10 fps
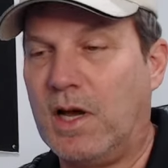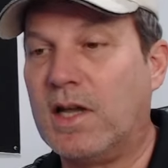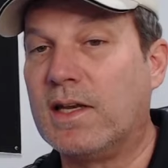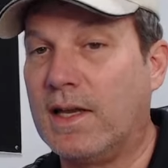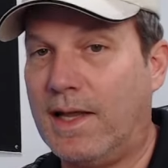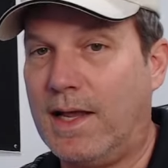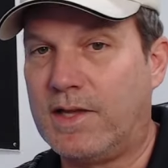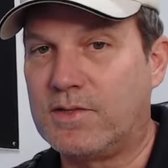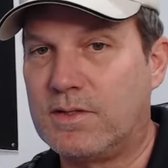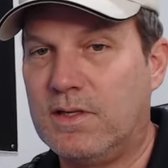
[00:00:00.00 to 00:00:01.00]

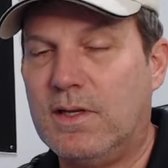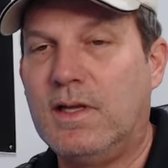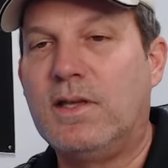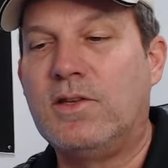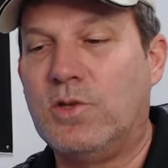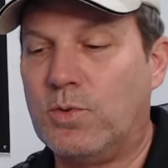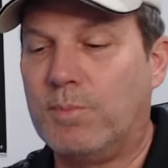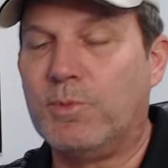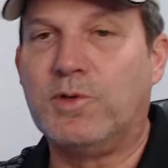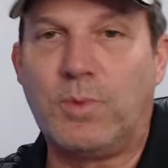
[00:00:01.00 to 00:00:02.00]
unless you
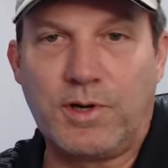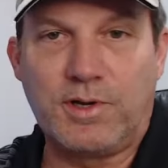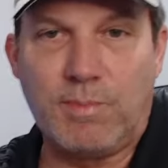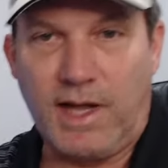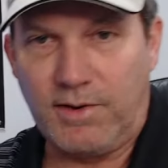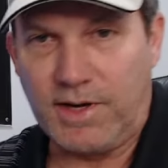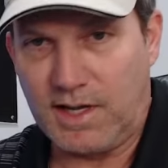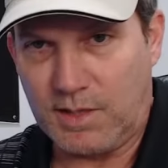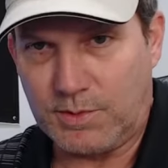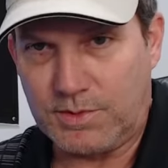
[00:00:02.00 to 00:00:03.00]
remove one of your battery
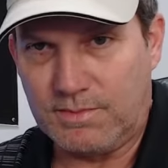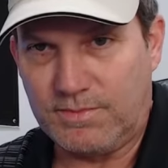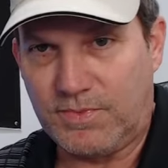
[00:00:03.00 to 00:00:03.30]
cables.